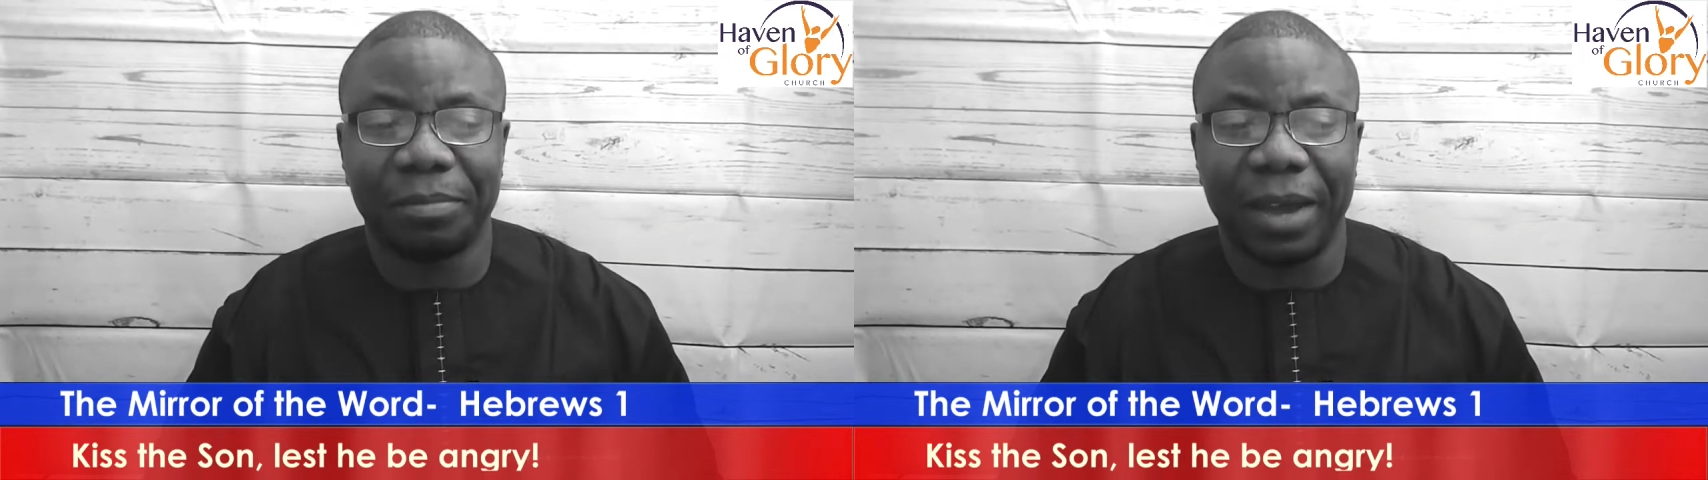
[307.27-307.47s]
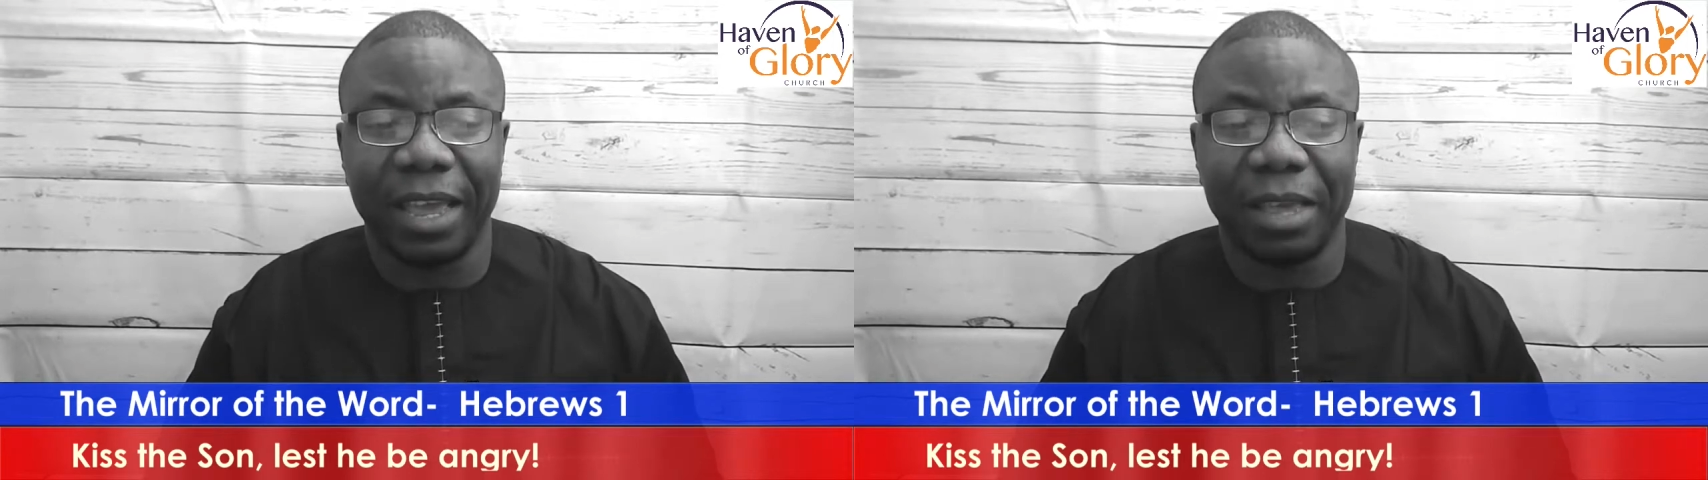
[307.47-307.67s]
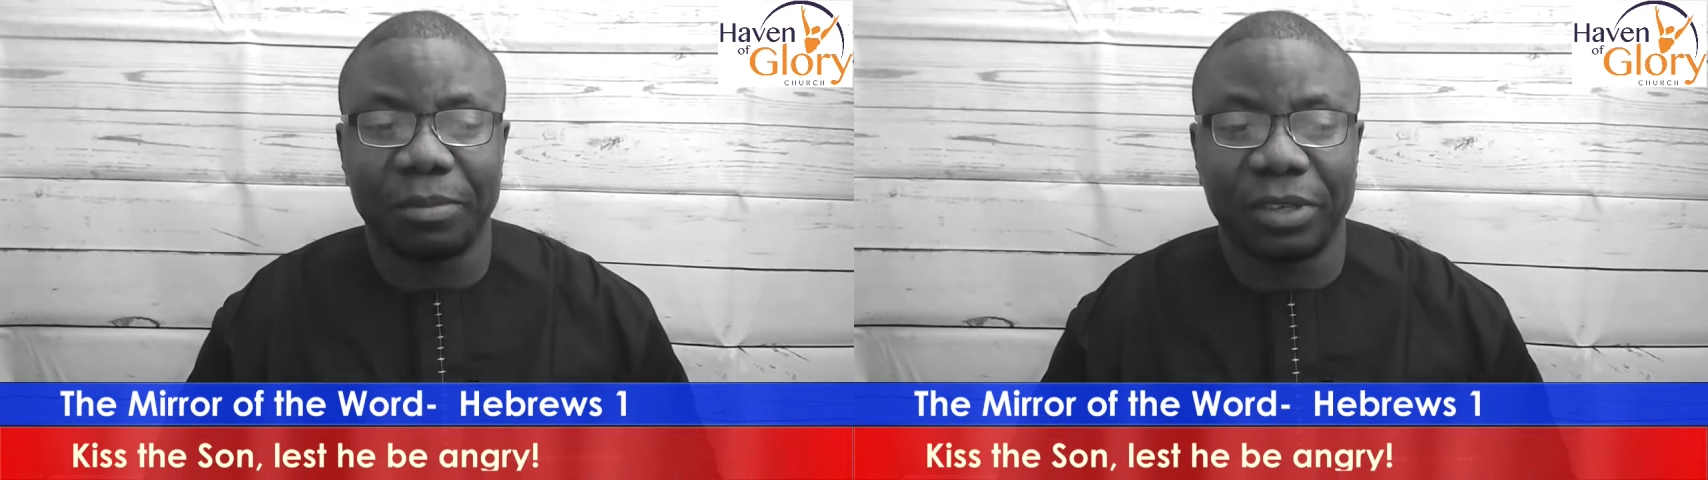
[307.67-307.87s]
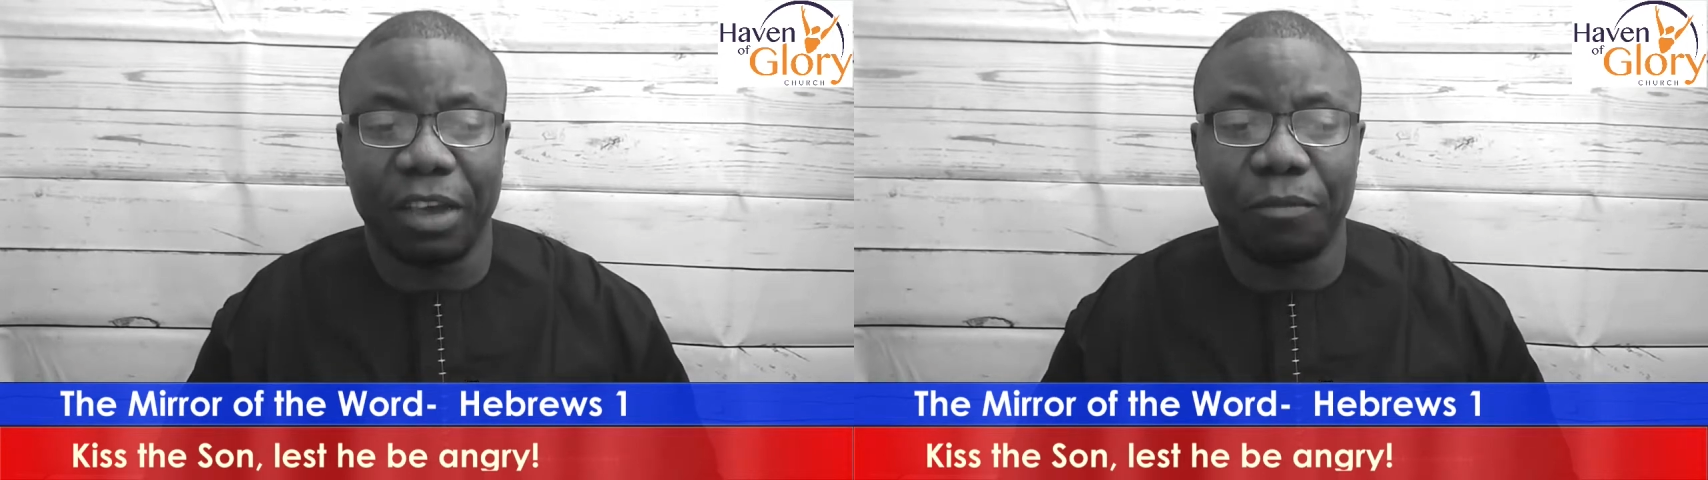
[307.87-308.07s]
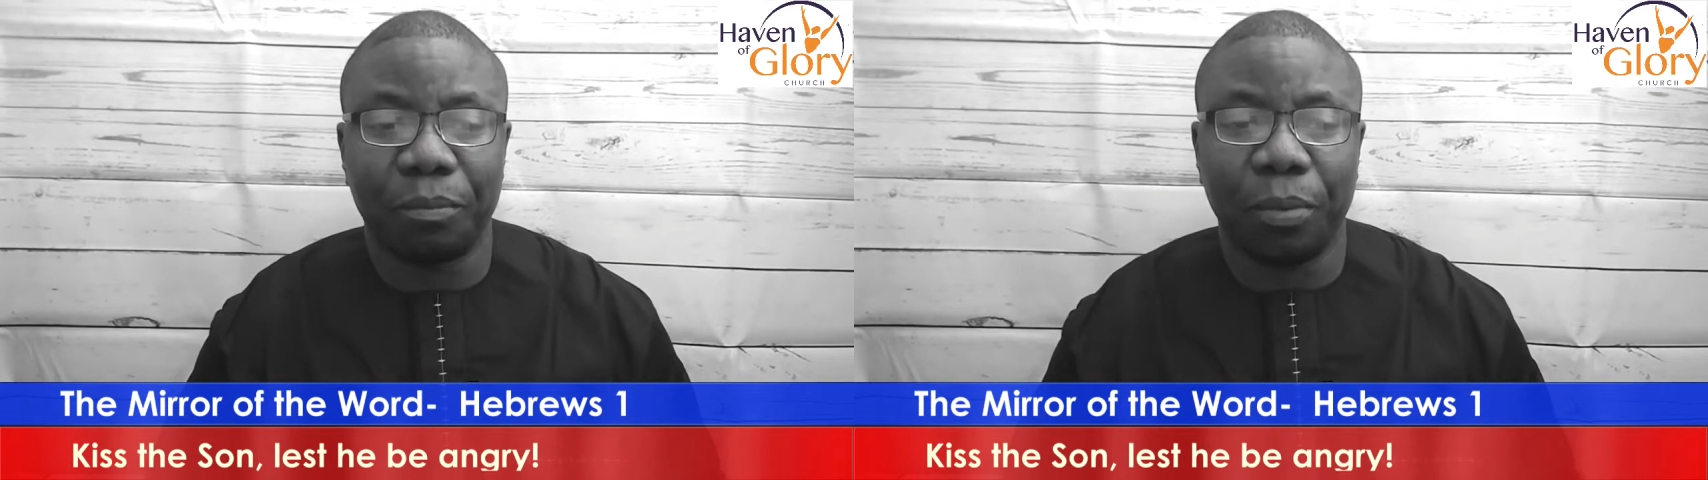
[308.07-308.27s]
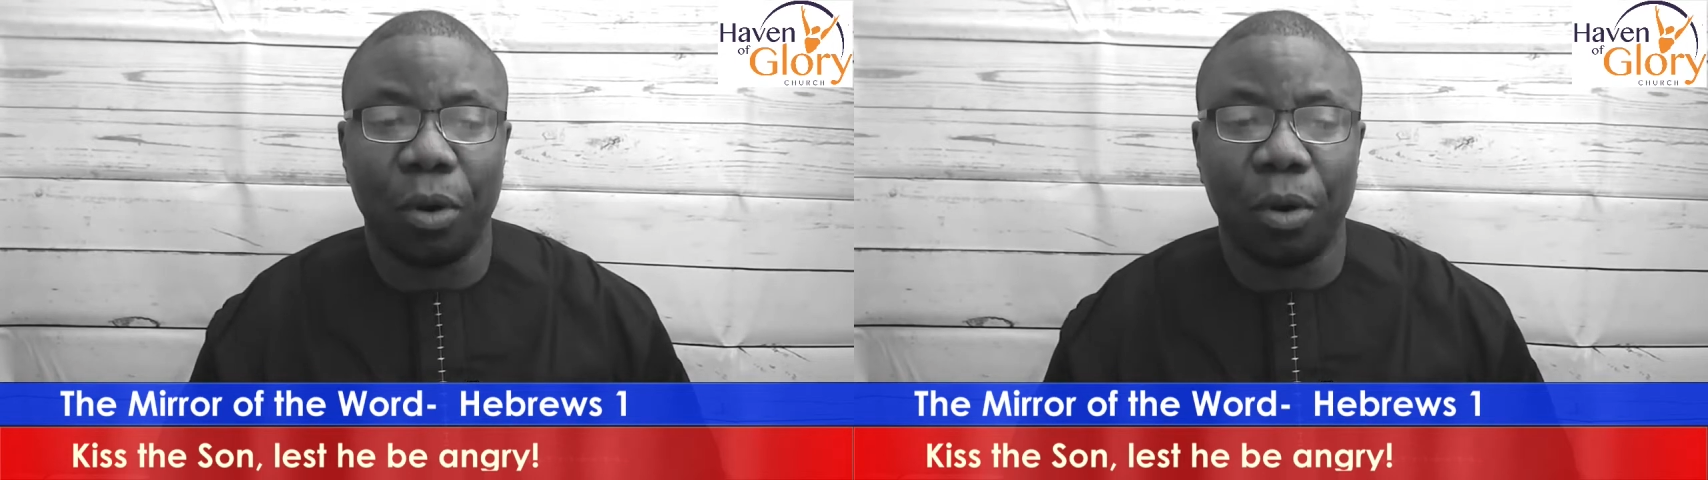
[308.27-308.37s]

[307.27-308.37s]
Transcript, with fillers: by himself